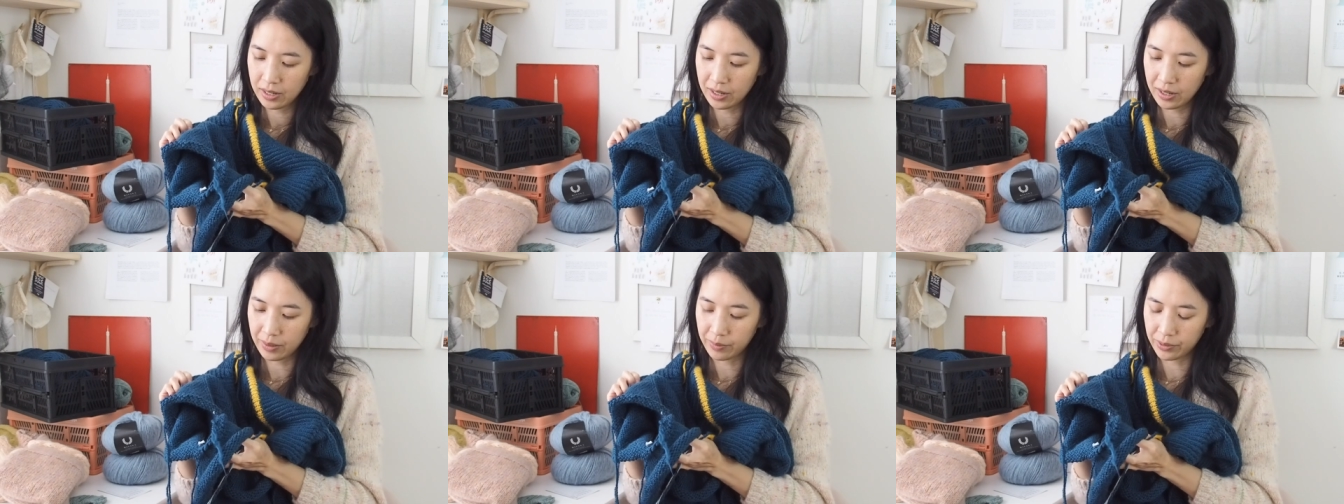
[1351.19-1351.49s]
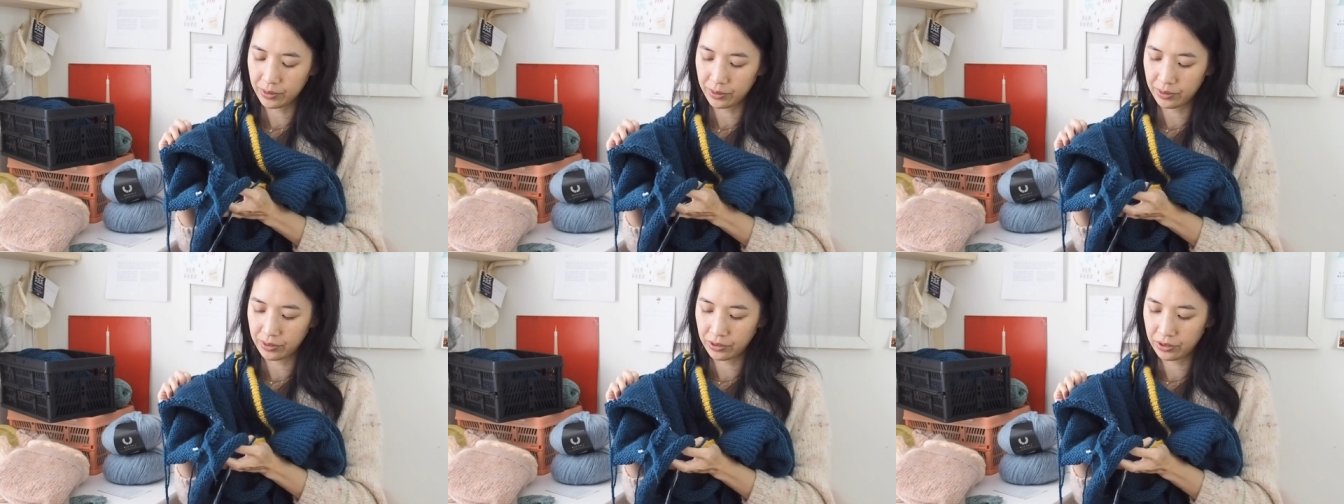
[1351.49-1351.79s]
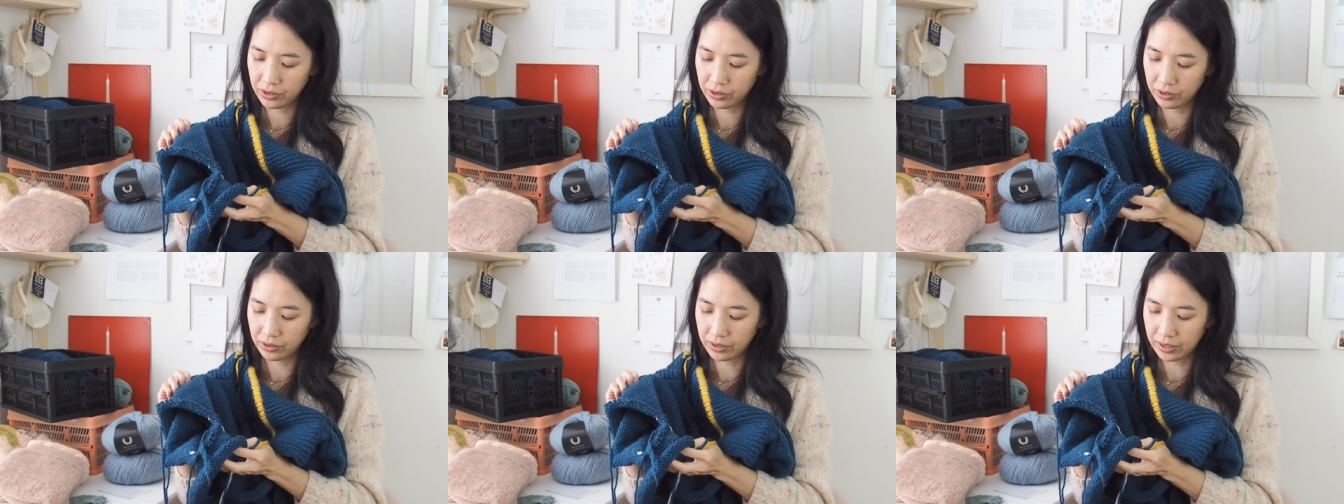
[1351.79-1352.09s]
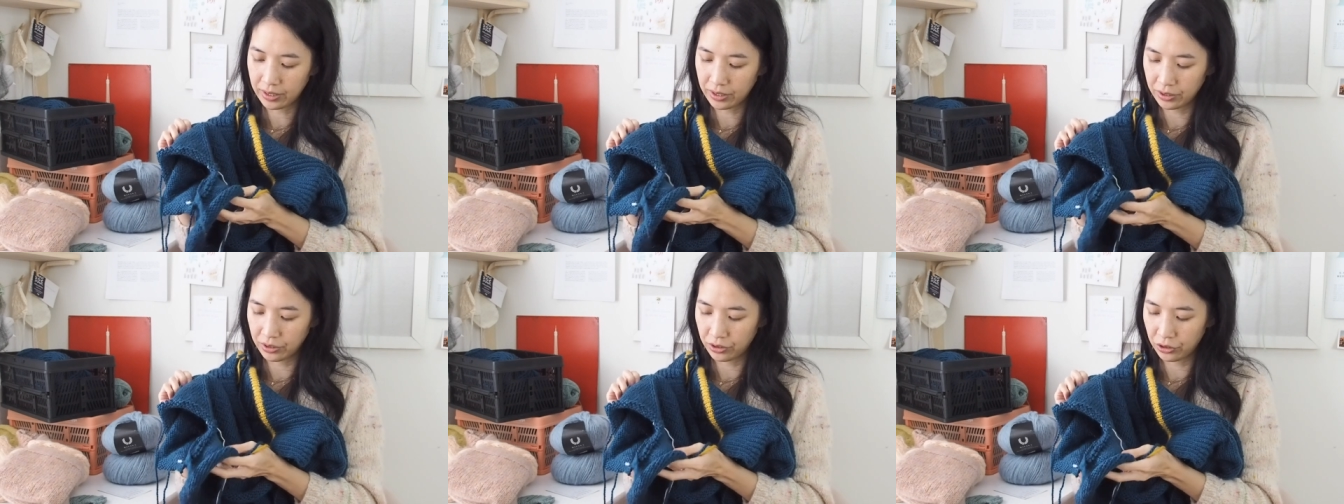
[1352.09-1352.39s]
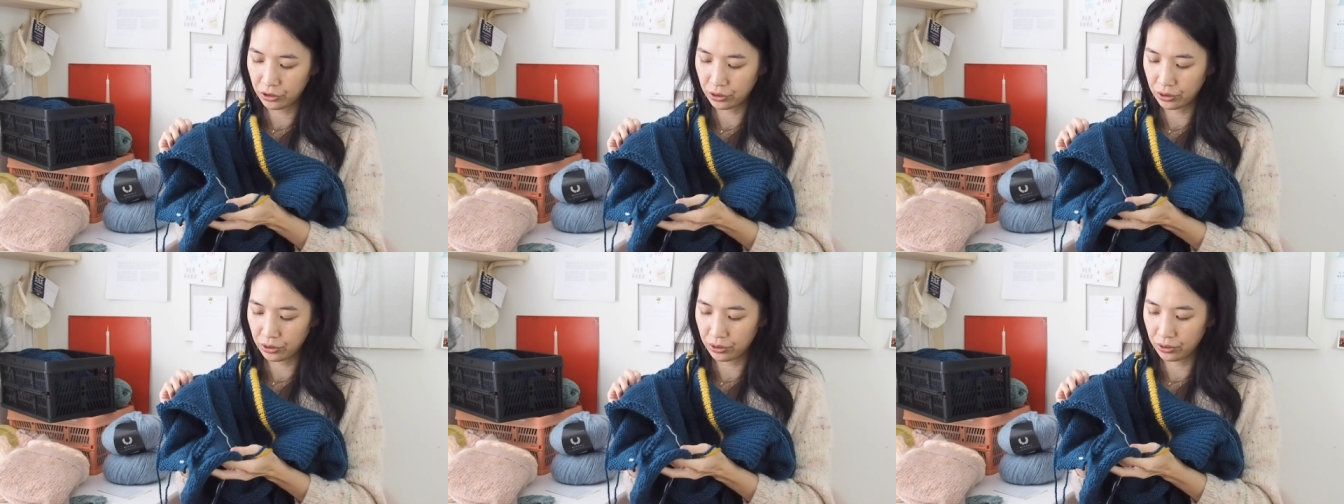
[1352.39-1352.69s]
I'm going to
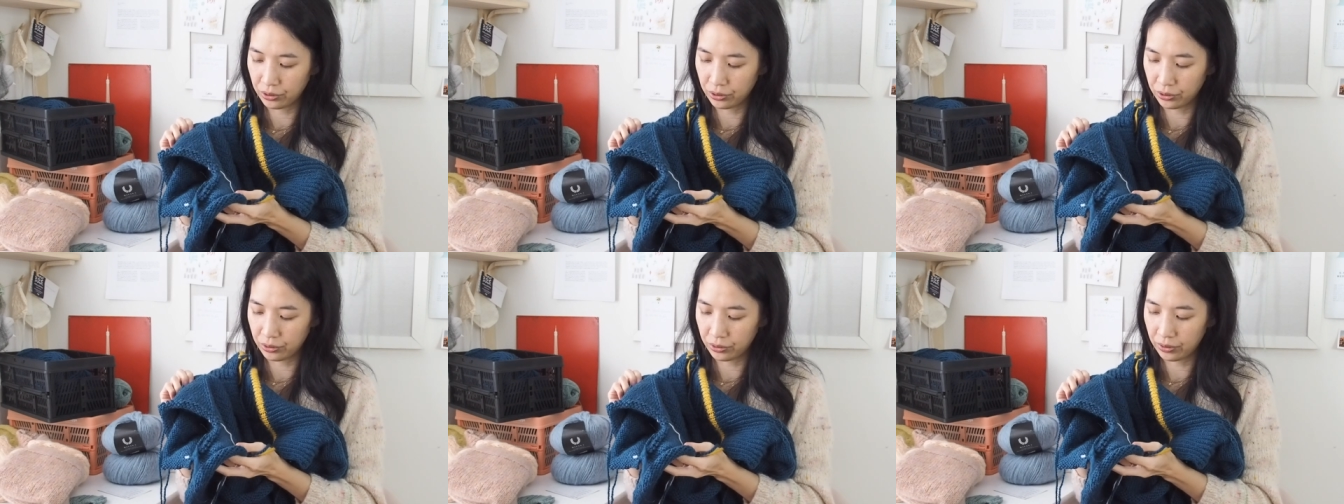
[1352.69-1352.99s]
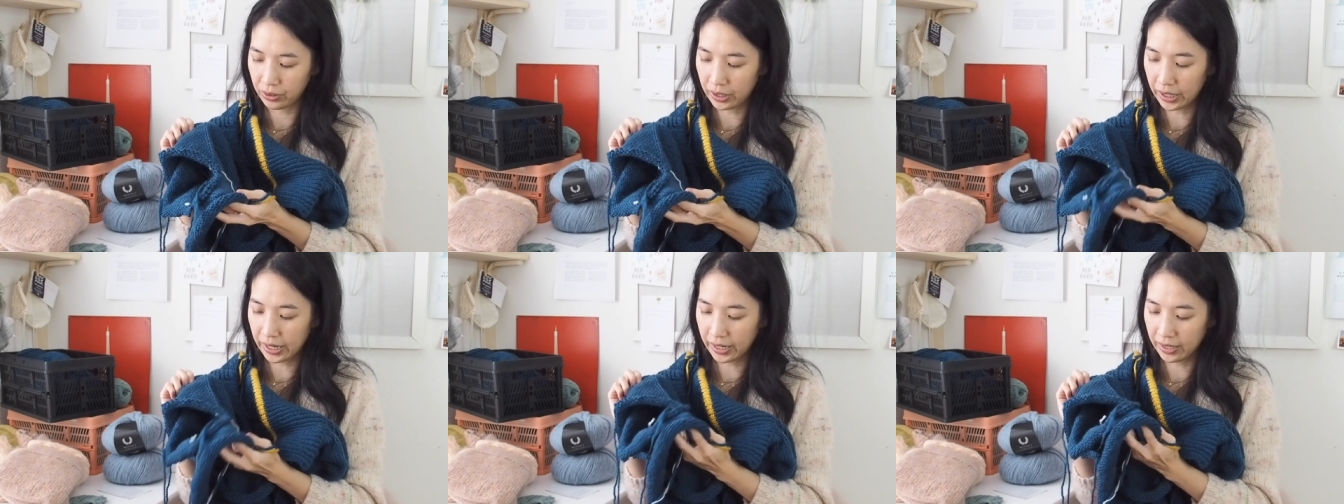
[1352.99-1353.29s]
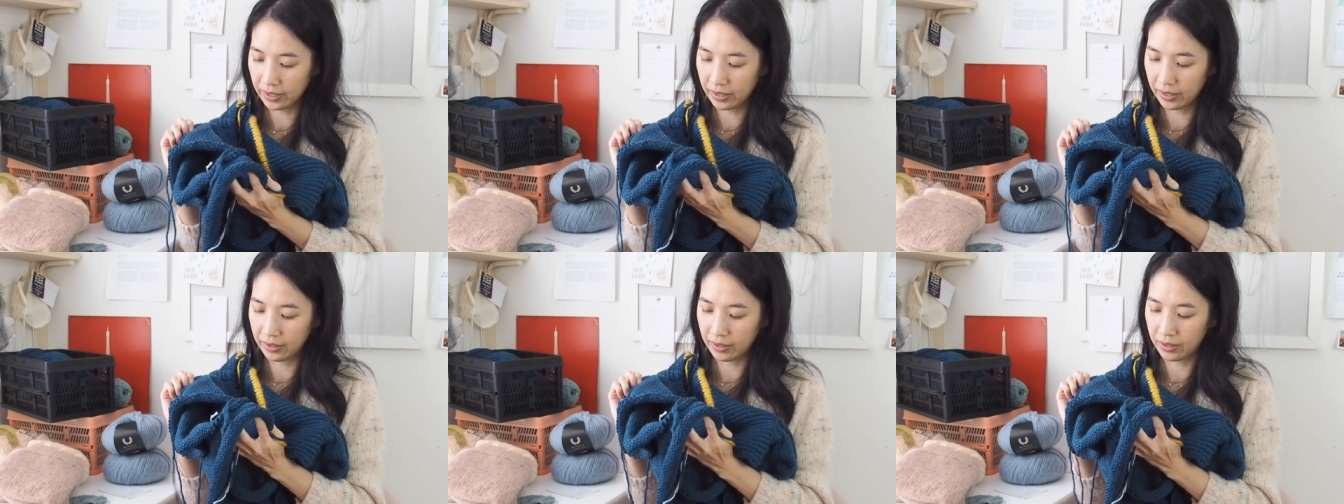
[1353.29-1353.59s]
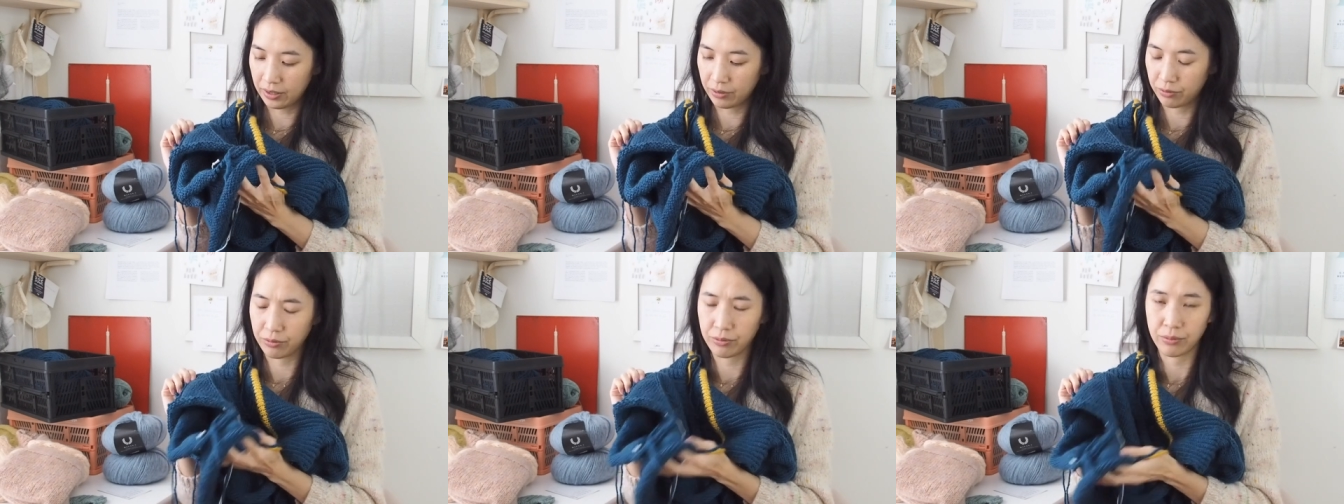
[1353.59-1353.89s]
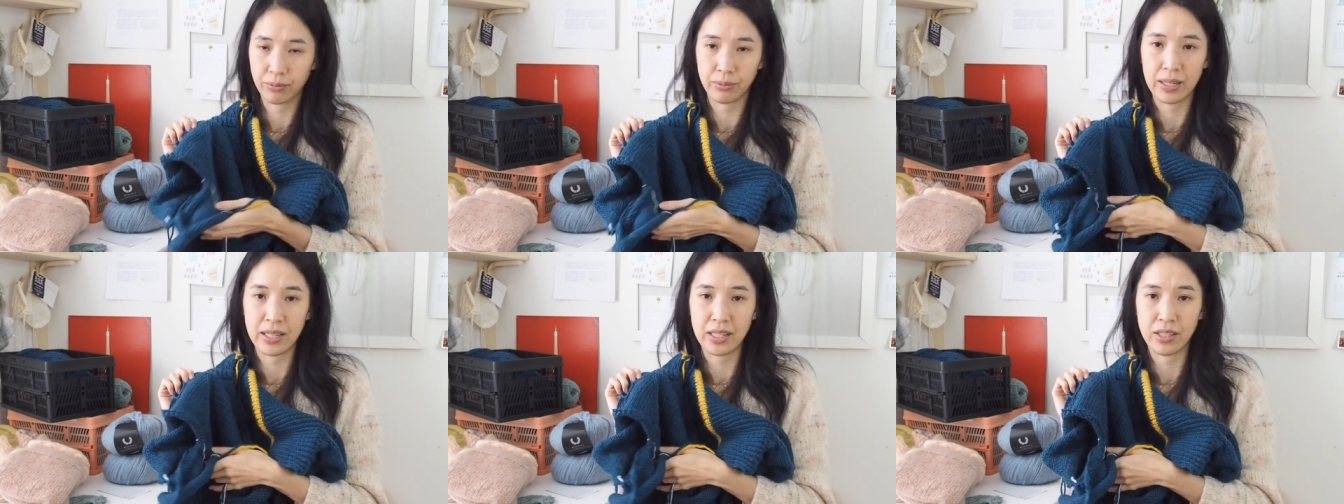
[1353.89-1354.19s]
undo that and then
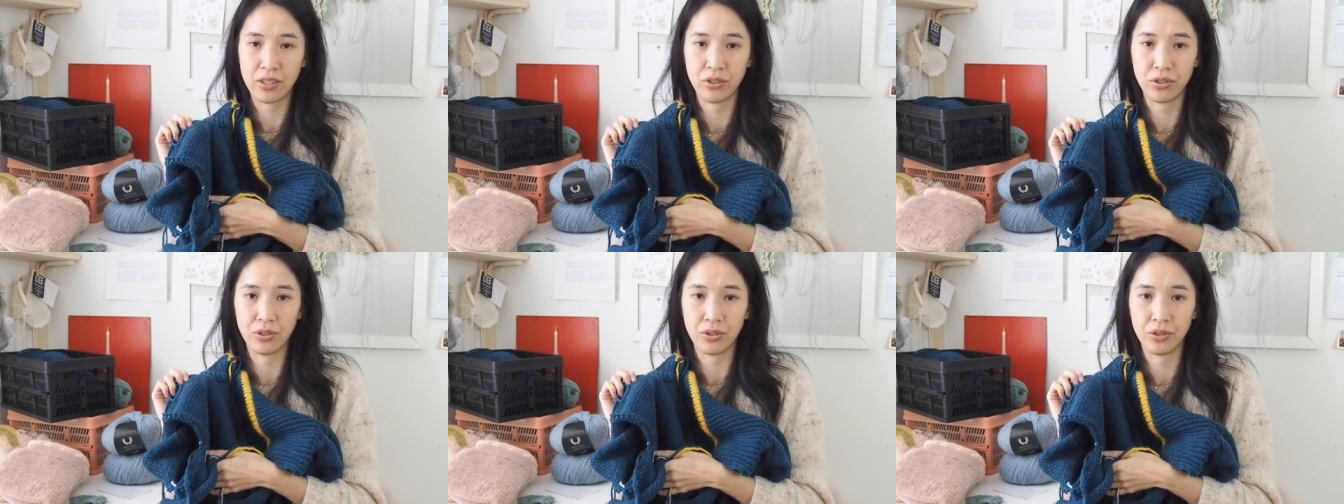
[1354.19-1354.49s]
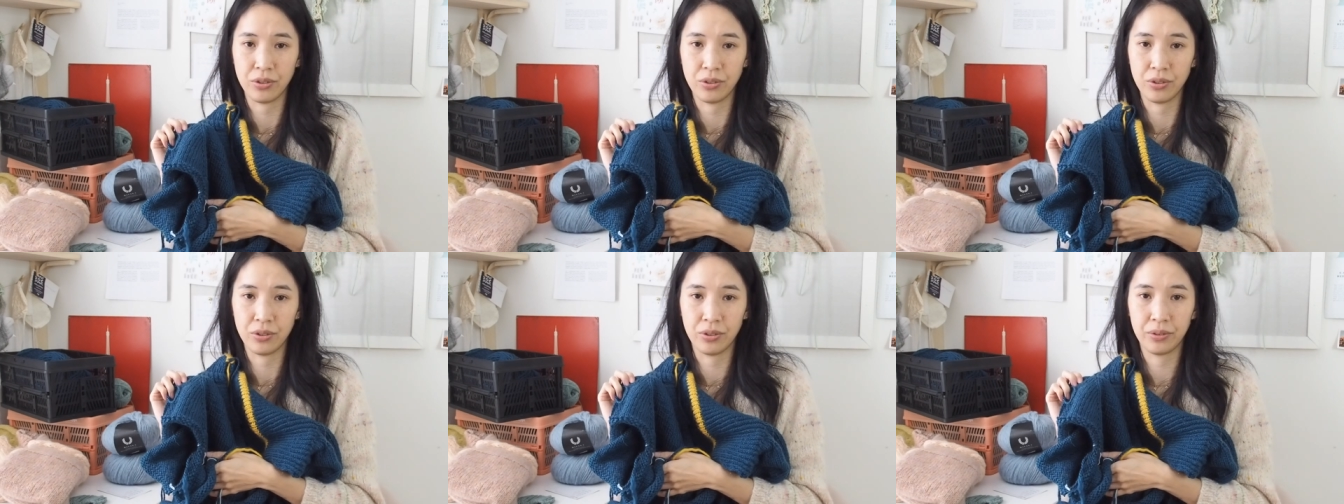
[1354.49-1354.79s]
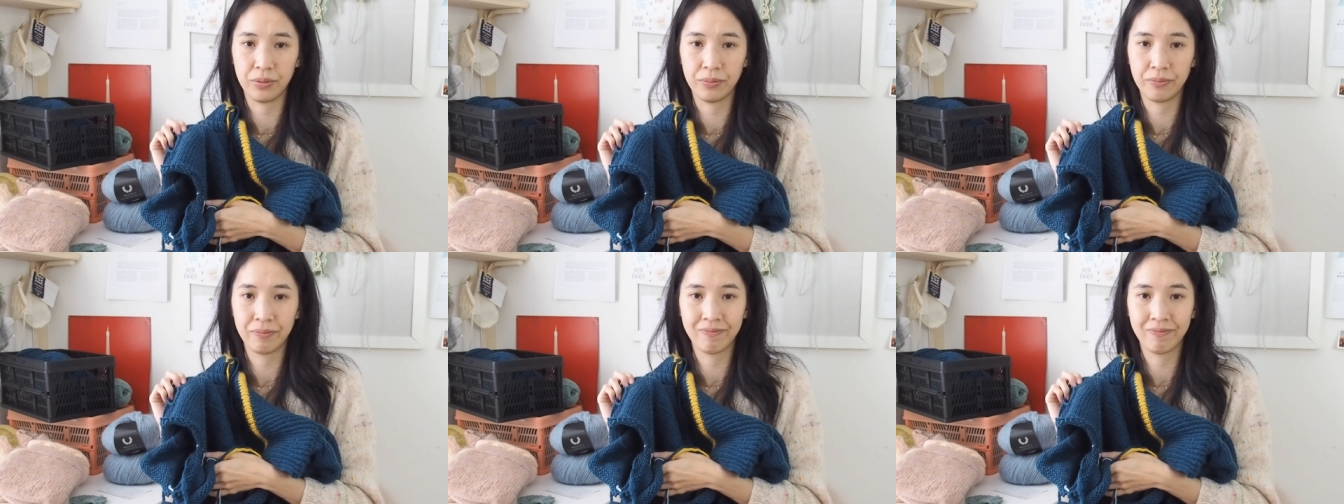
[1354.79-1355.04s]
redo